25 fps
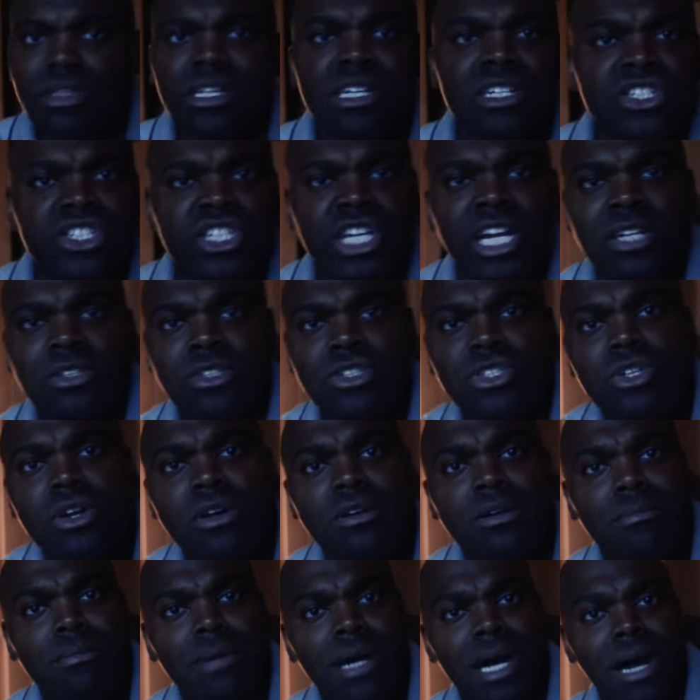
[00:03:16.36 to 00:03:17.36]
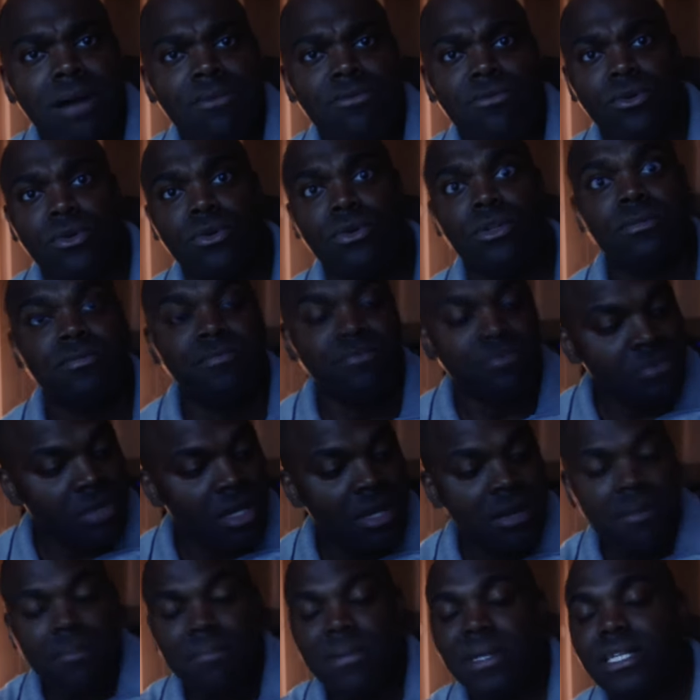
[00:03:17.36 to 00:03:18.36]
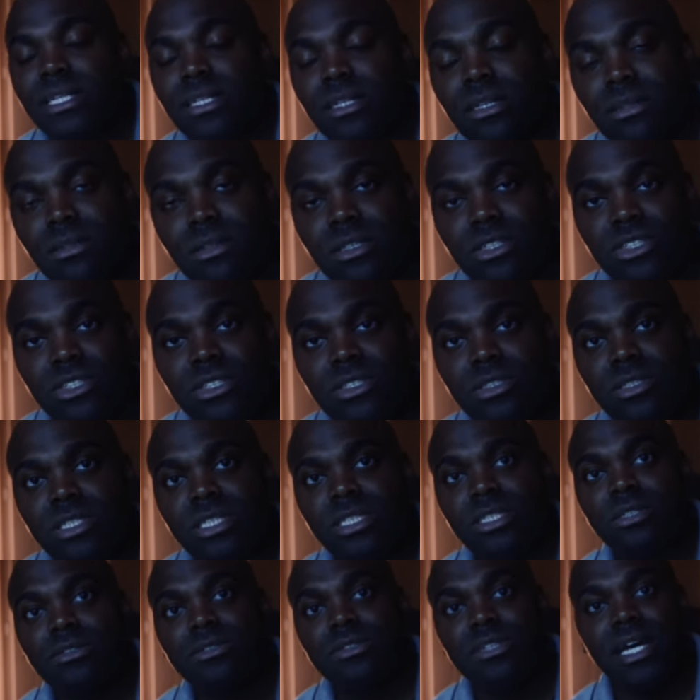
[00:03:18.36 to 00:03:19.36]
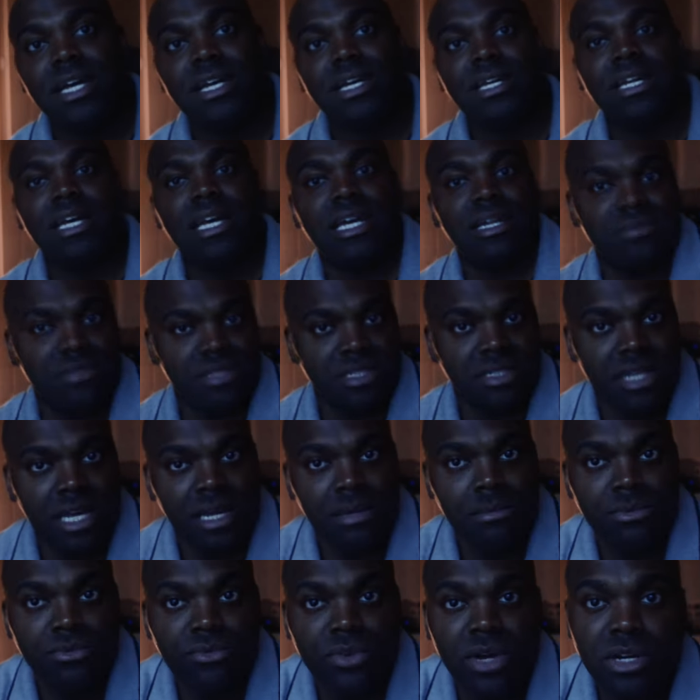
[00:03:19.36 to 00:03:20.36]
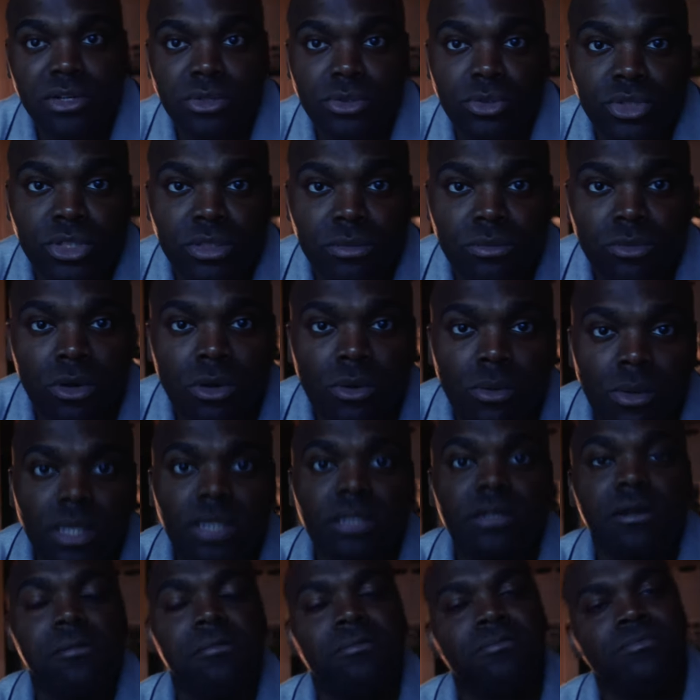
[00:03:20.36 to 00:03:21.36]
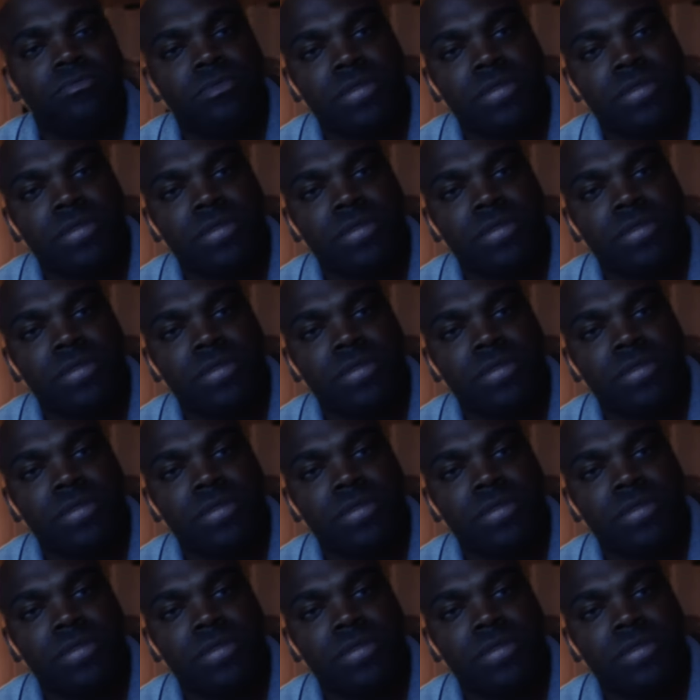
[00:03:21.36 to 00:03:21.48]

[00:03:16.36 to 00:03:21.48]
Shout out to Star Kebab for making a delicious dinner that I can have tonight before I go do some more work.